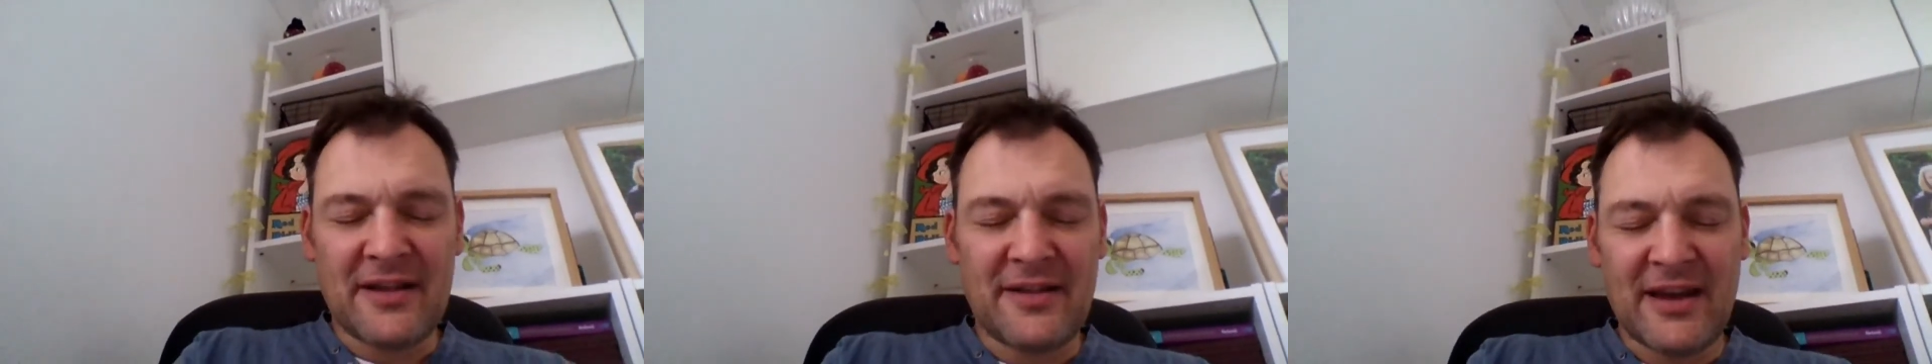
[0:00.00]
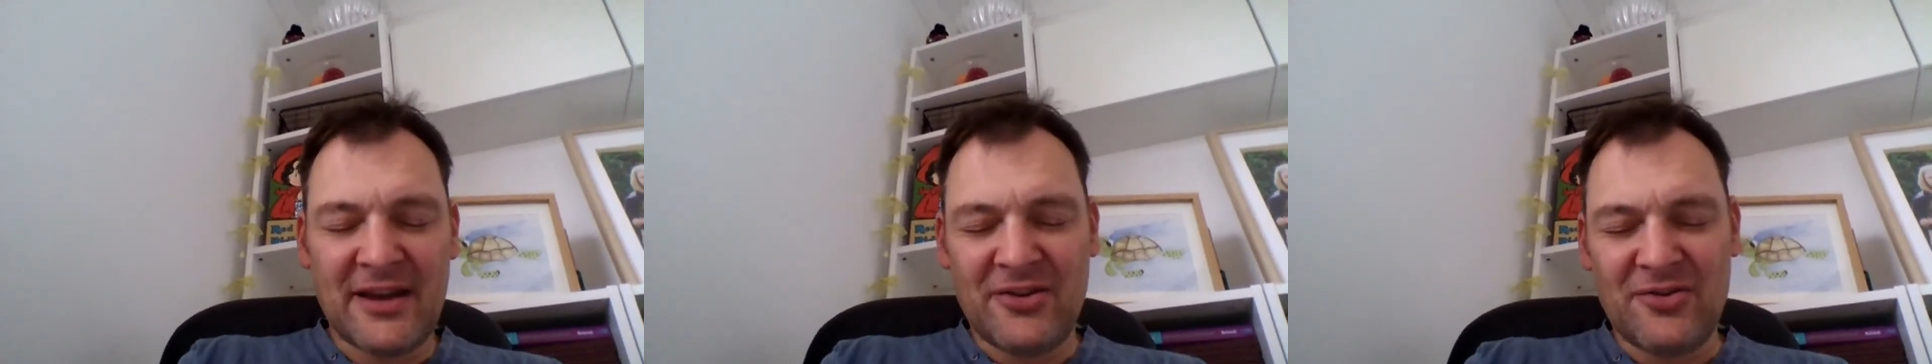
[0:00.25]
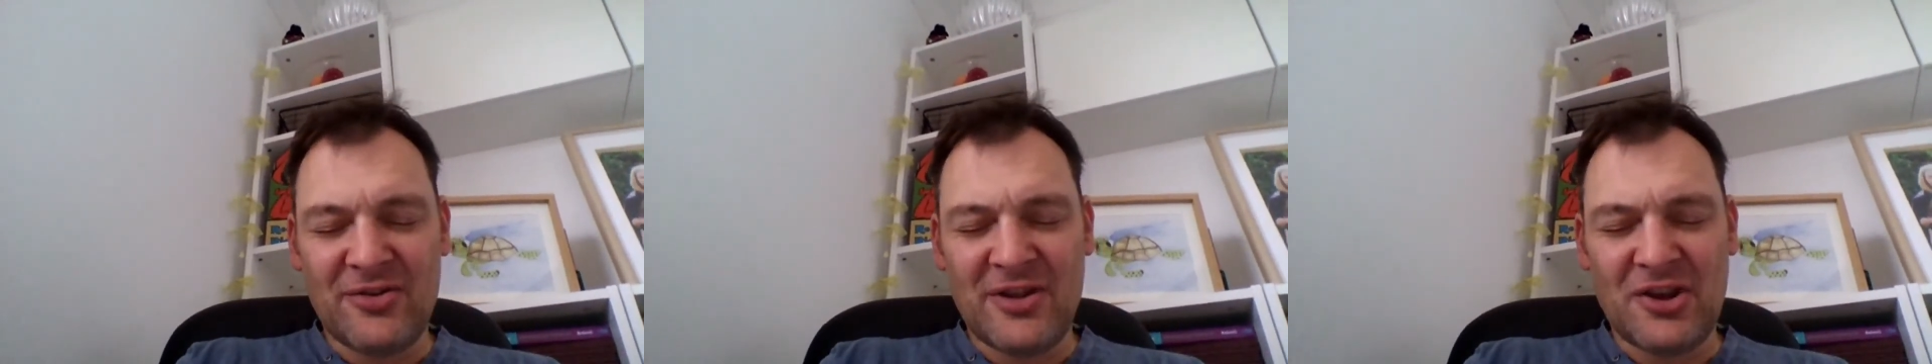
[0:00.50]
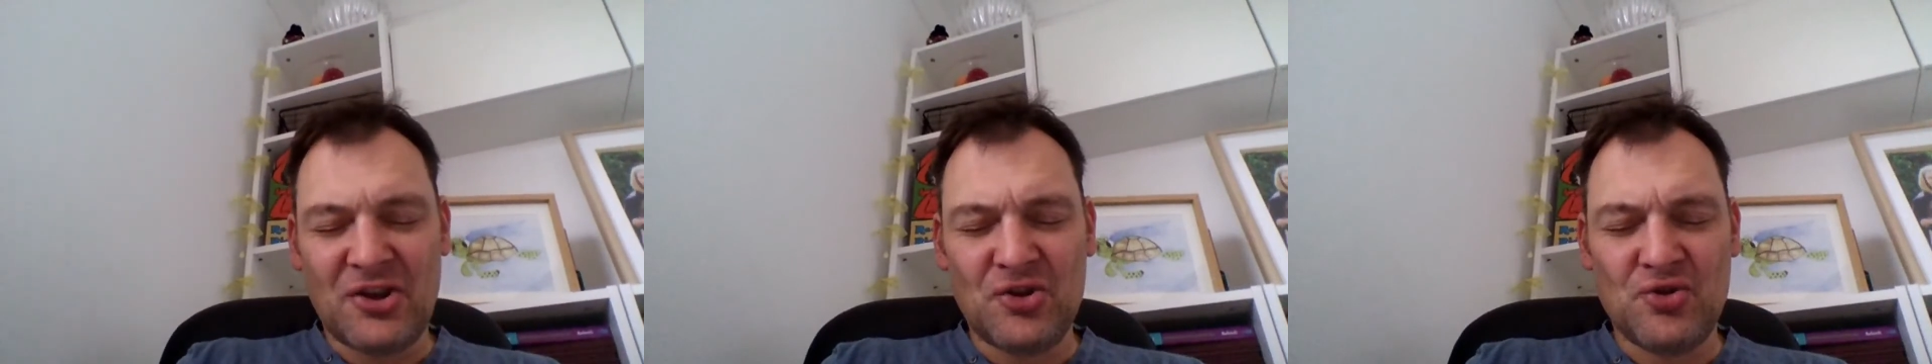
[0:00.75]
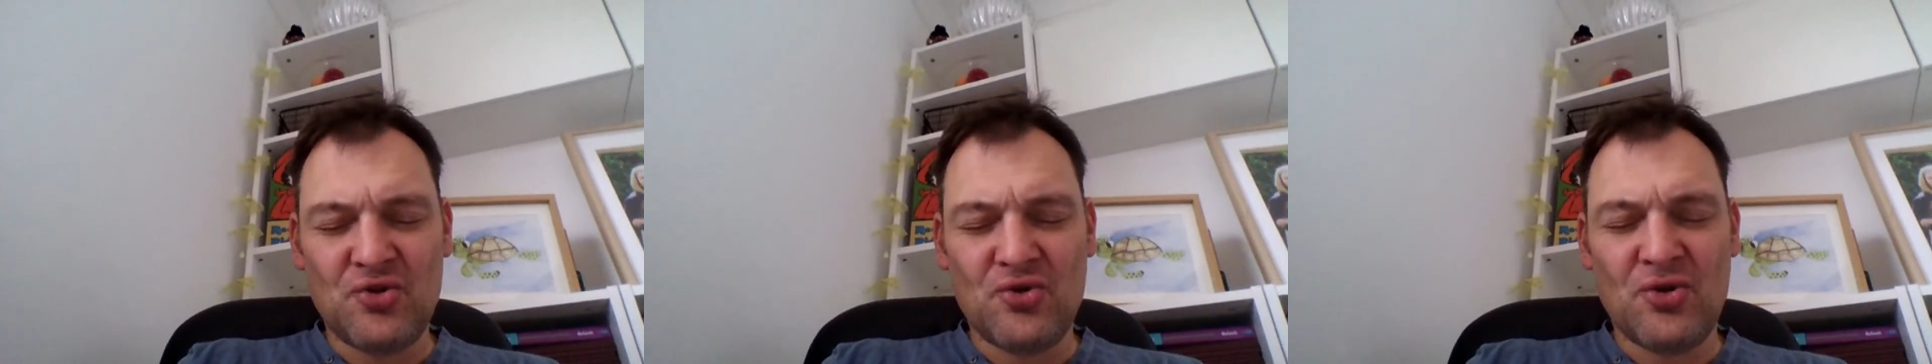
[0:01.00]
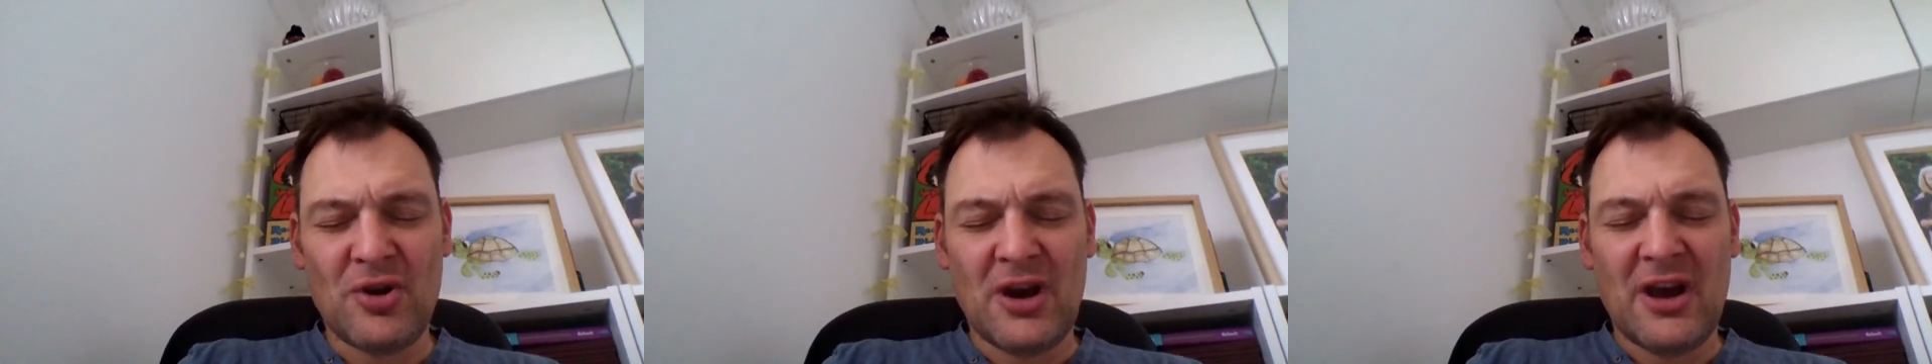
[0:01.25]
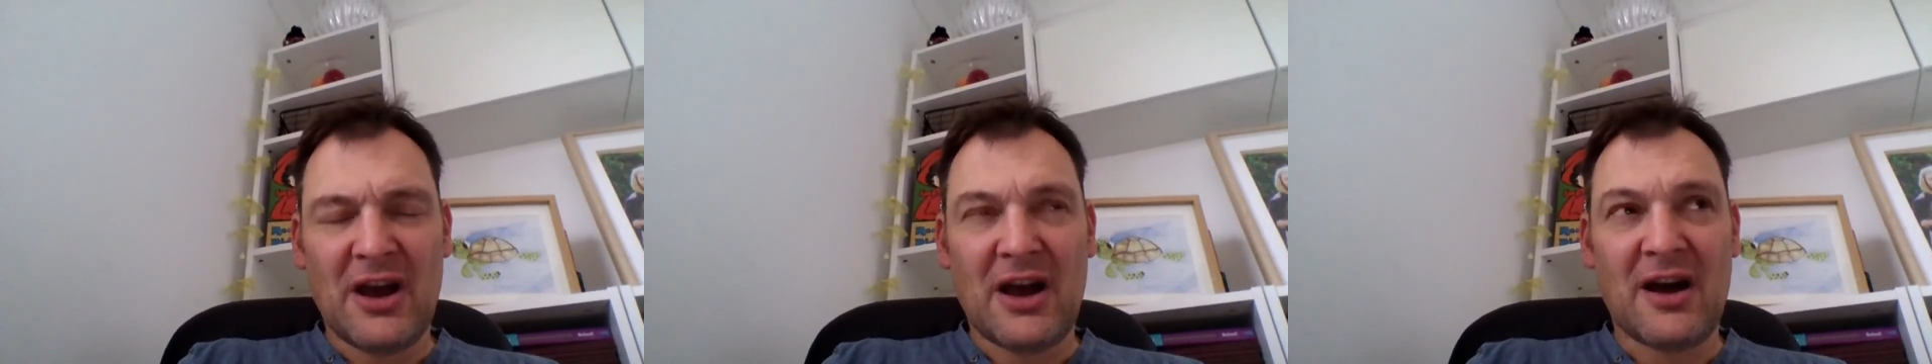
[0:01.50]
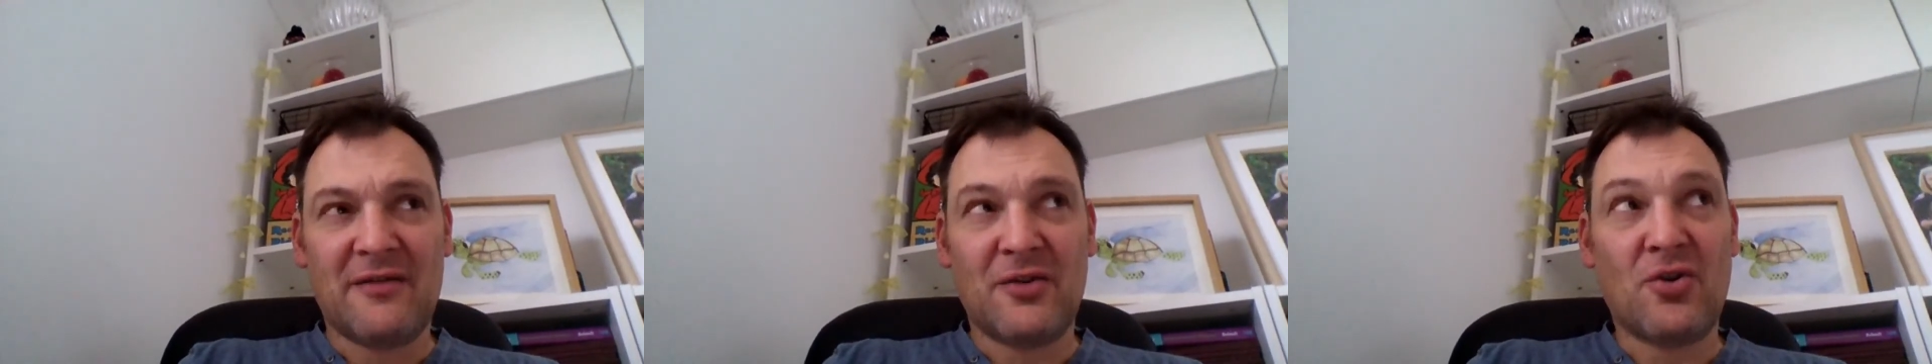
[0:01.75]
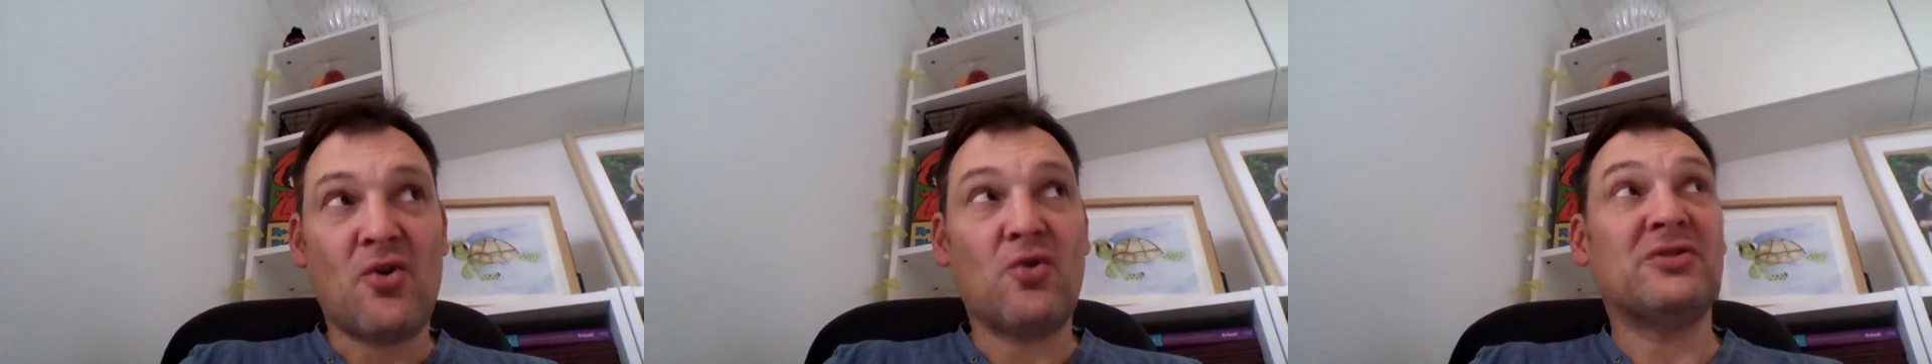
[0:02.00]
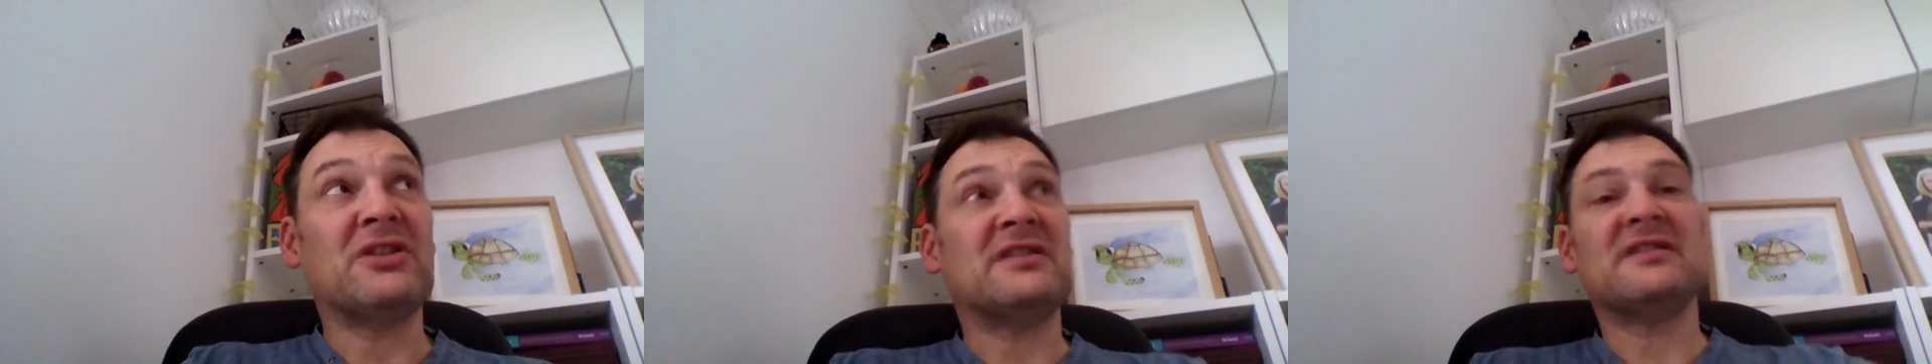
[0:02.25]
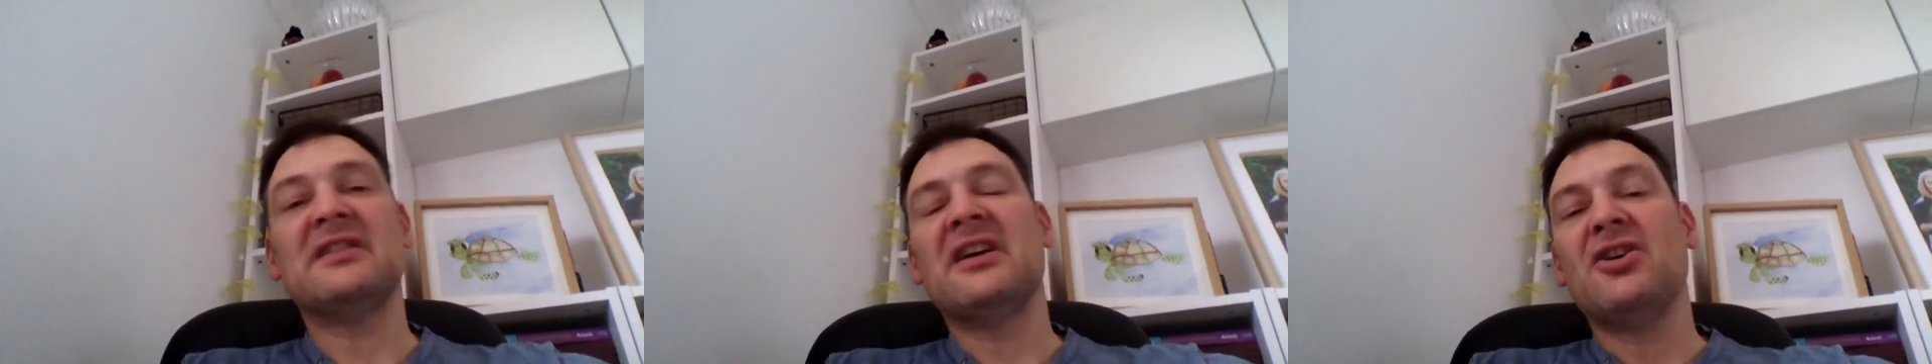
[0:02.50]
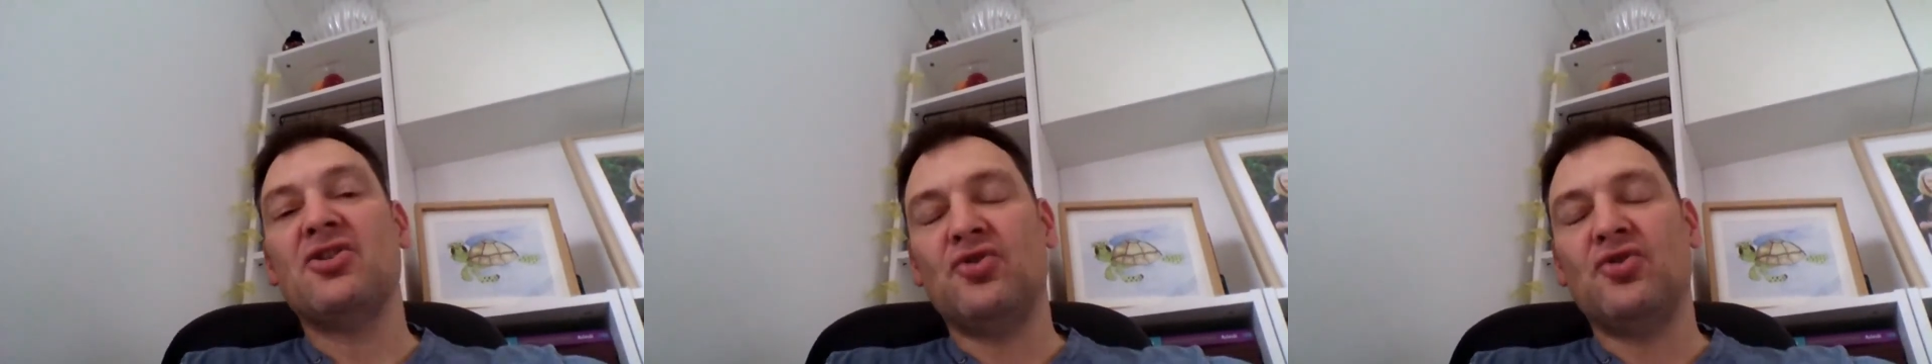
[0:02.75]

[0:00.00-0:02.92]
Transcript: I thank you that you have called us.